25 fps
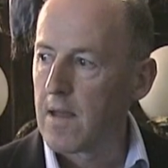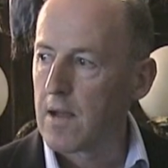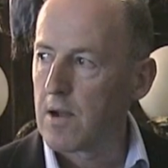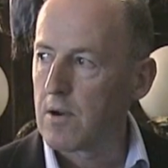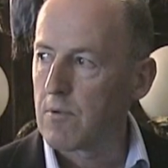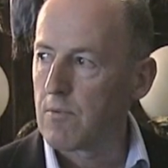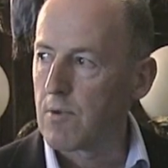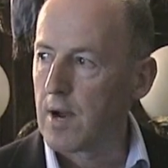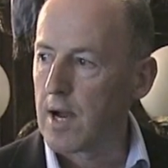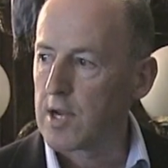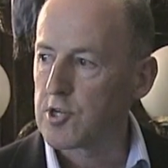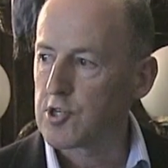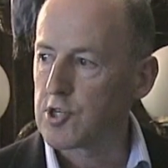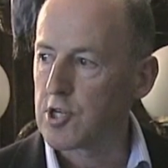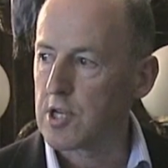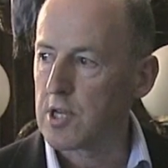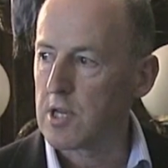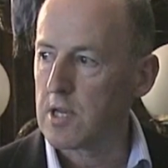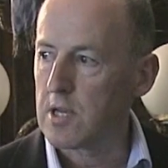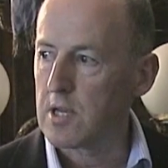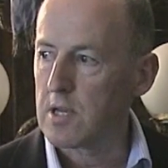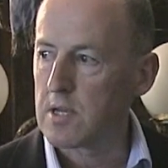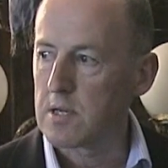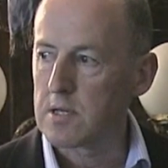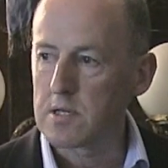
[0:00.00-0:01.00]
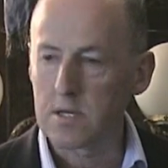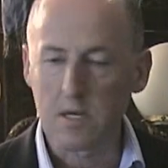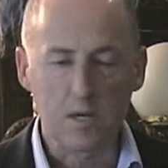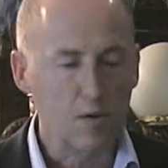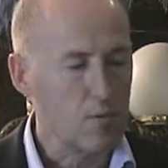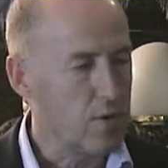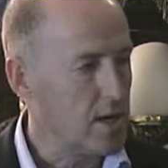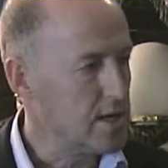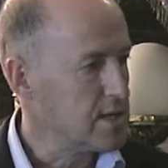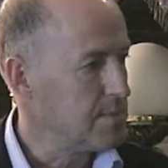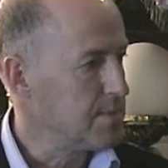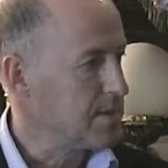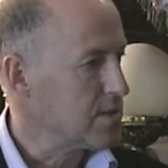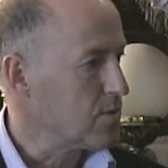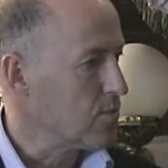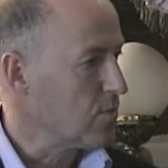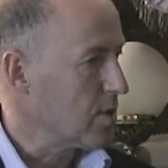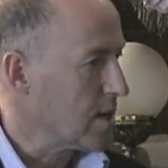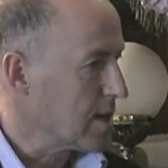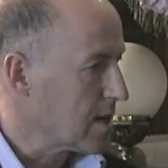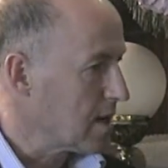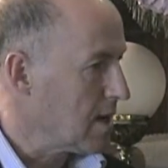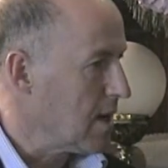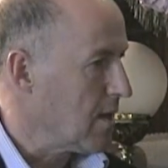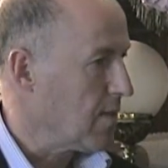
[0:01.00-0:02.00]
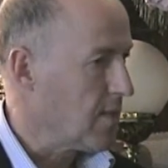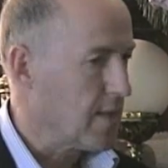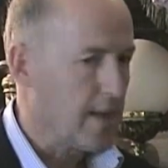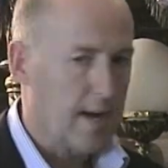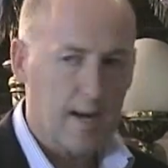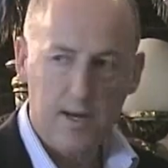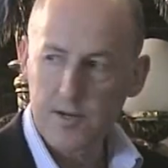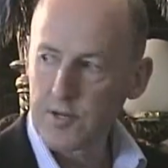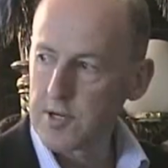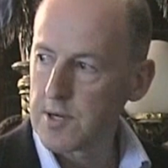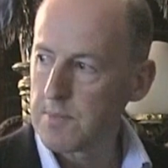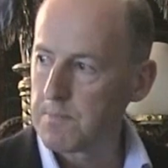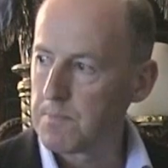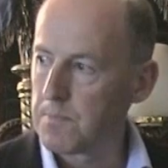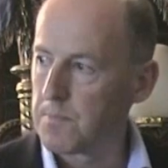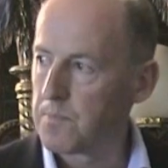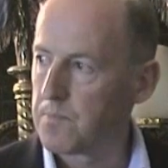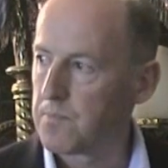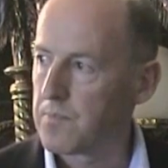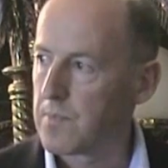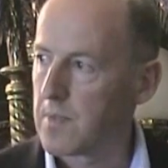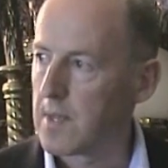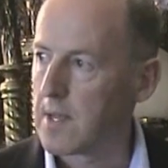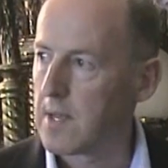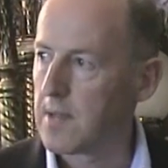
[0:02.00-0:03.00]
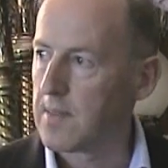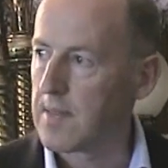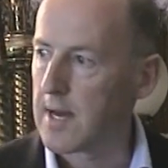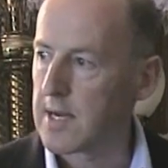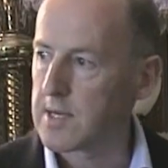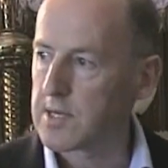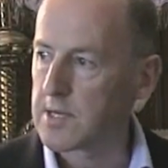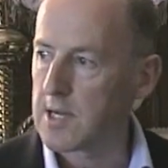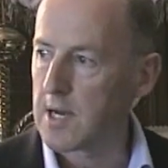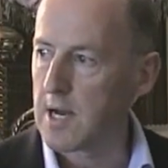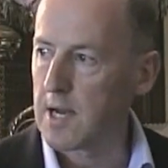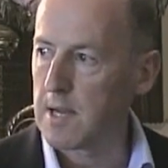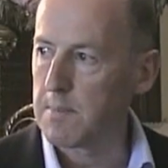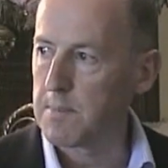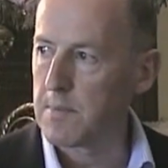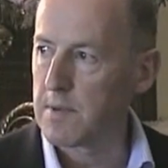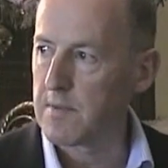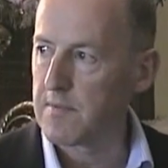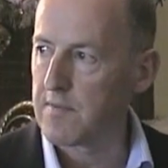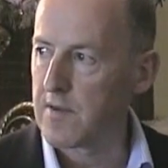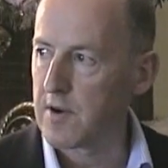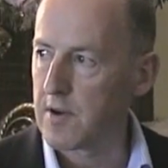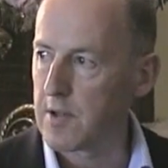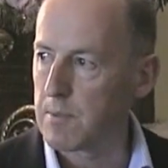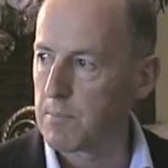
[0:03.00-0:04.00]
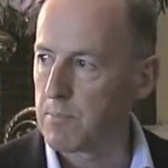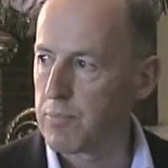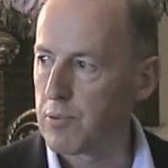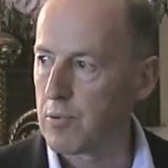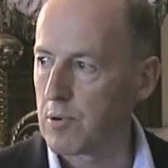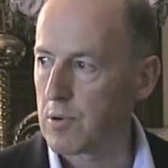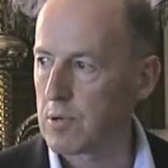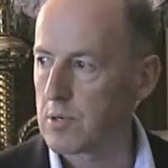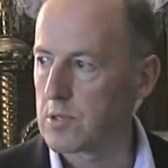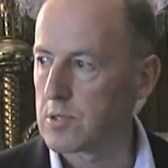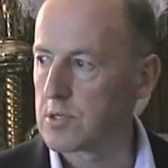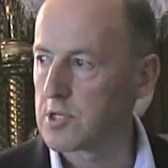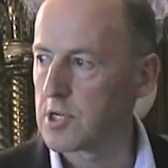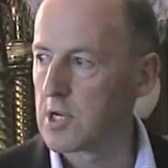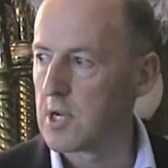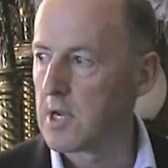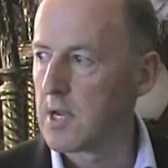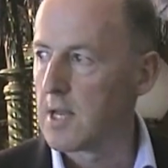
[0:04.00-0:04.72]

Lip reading: Rashi did quite a bit of work on that in that time, very important.